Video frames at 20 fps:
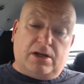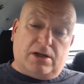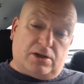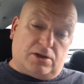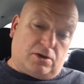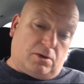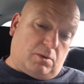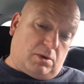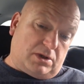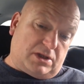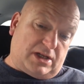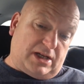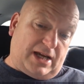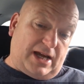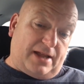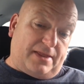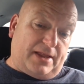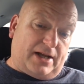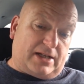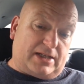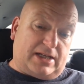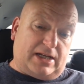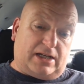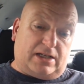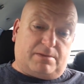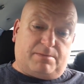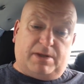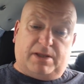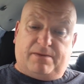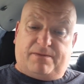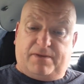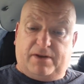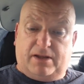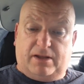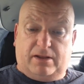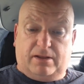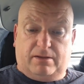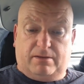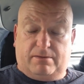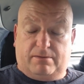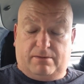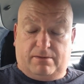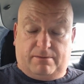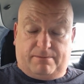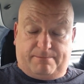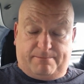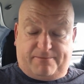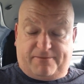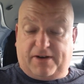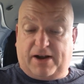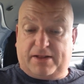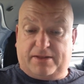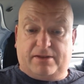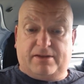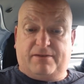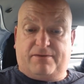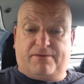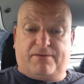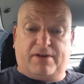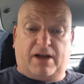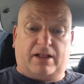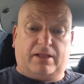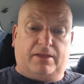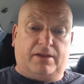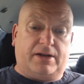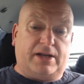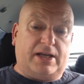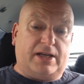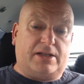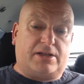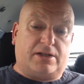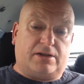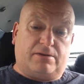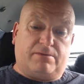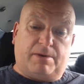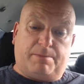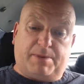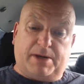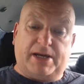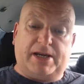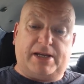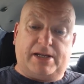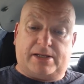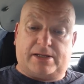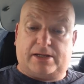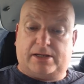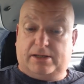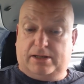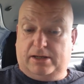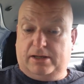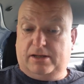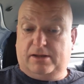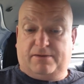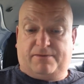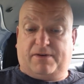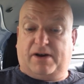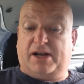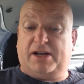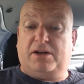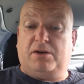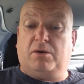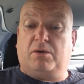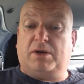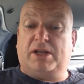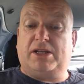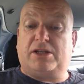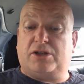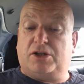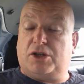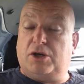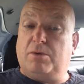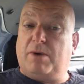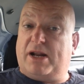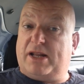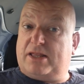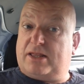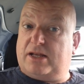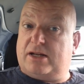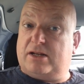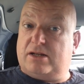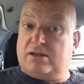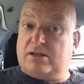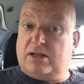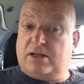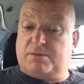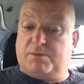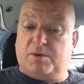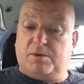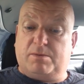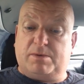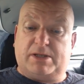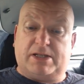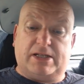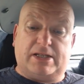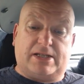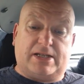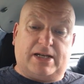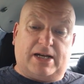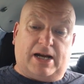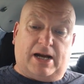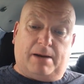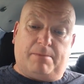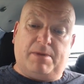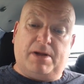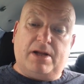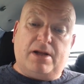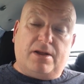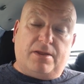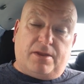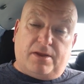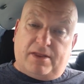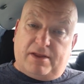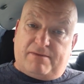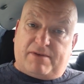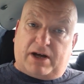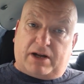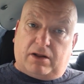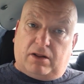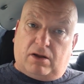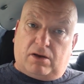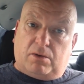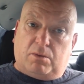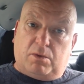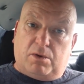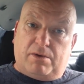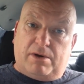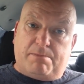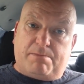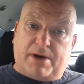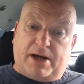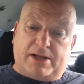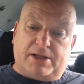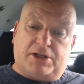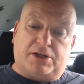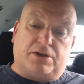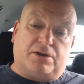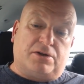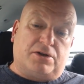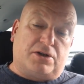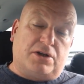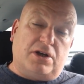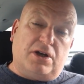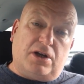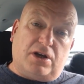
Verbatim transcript: So once again, that tells me the feel the fact that they felt the need to repeat the fact you don't need to do anything at this moment in time that they've had a lot of worried pensioners